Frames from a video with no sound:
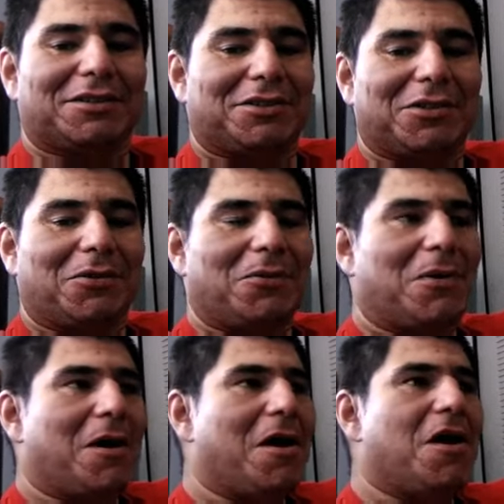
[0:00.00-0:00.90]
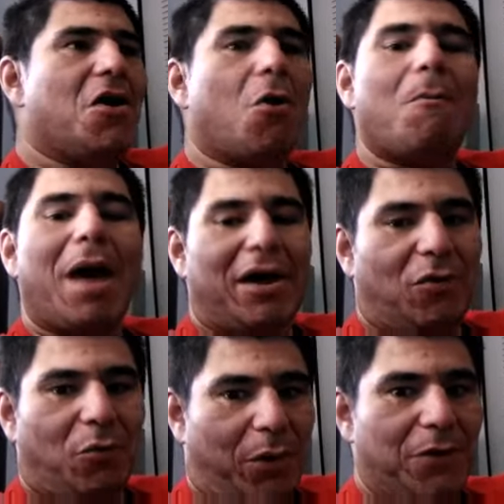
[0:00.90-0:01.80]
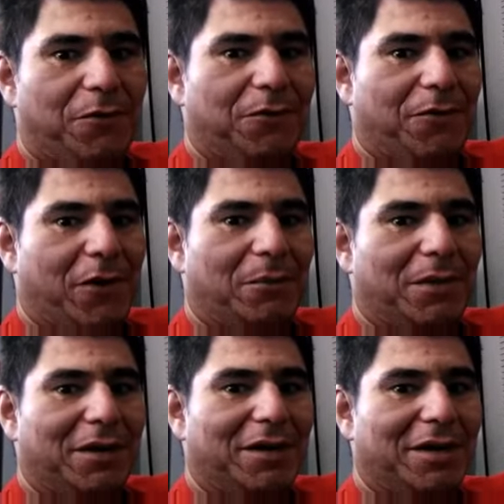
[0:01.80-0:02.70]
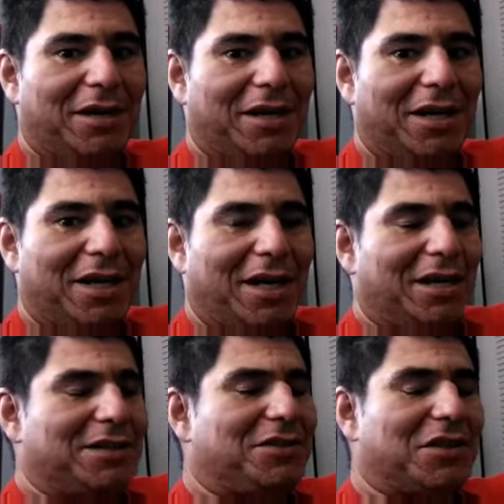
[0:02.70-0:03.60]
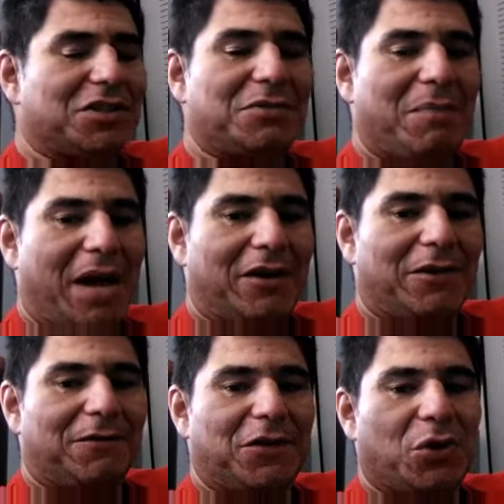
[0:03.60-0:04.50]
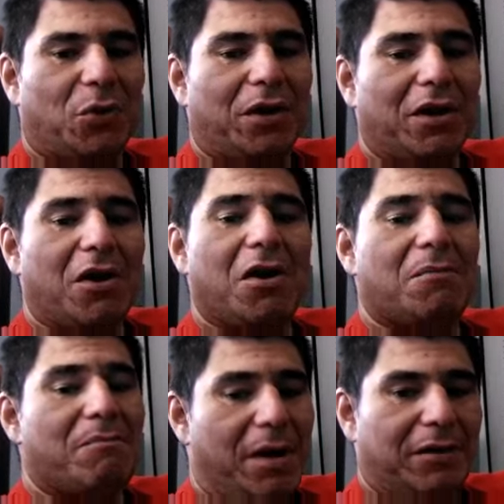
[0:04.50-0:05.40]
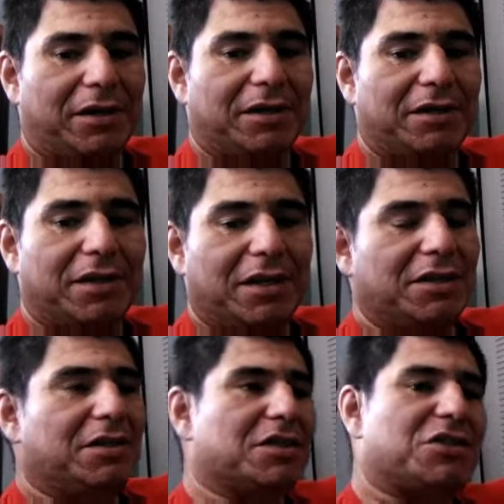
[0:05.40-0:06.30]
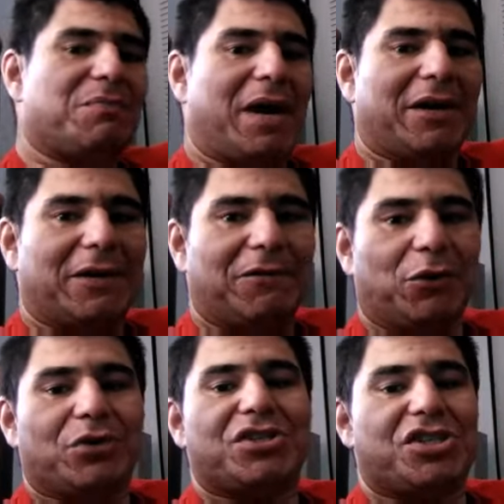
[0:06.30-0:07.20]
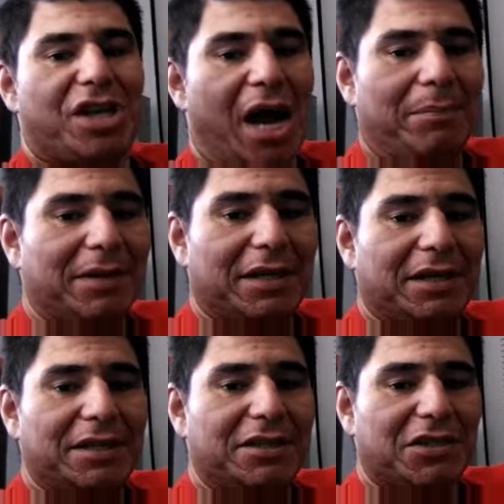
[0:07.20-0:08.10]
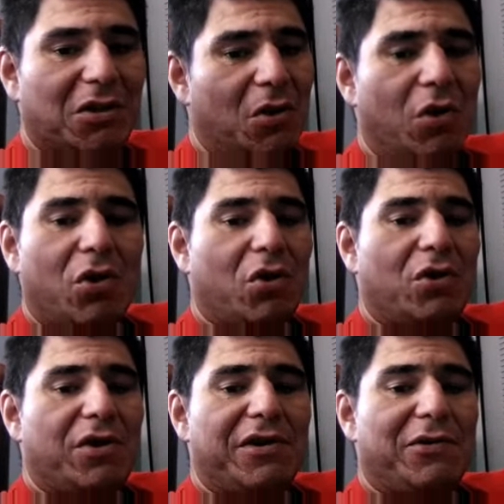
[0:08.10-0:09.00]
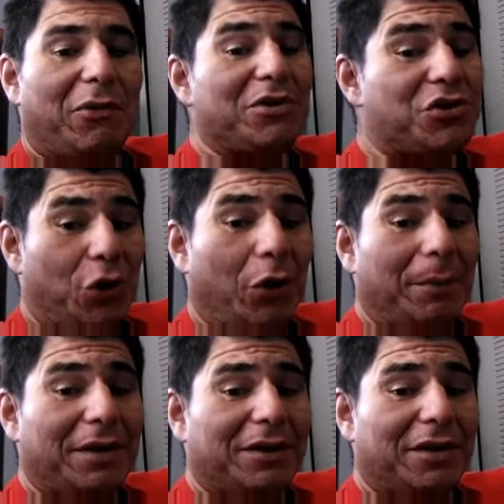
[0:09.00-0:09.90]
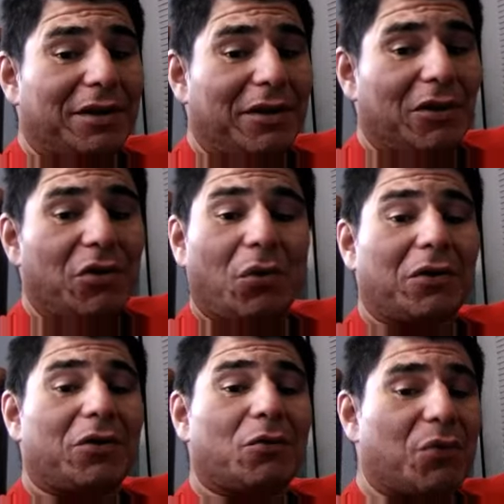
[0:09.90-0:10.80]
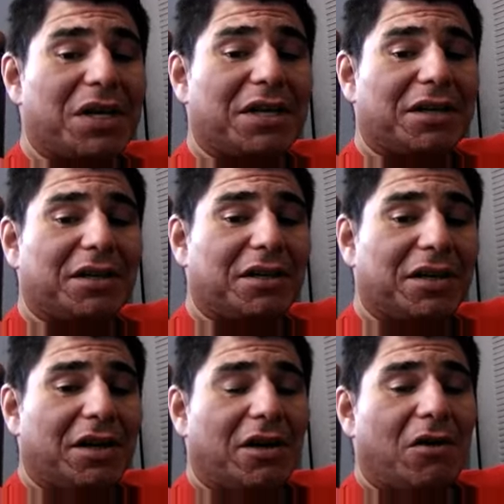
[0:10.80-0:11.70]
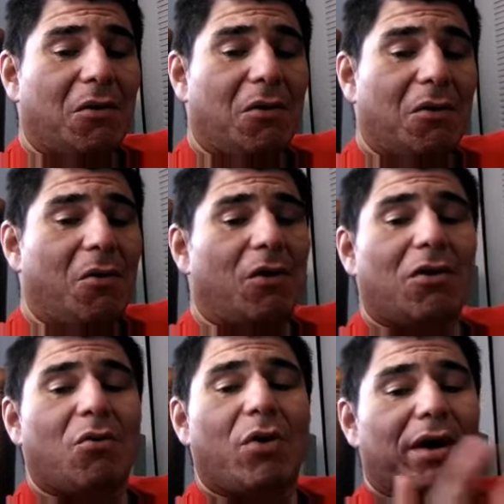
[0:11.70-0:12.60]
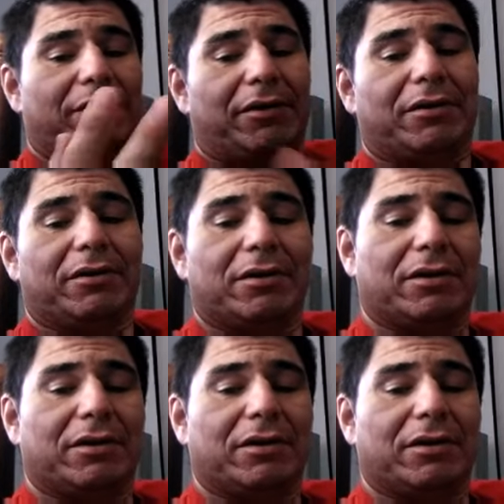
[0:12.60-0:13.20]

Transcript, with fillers: So no matter where you're from, doesn't matter if you're American, doesn't matter if you're Japanese, nor German, nor Korean or whatever.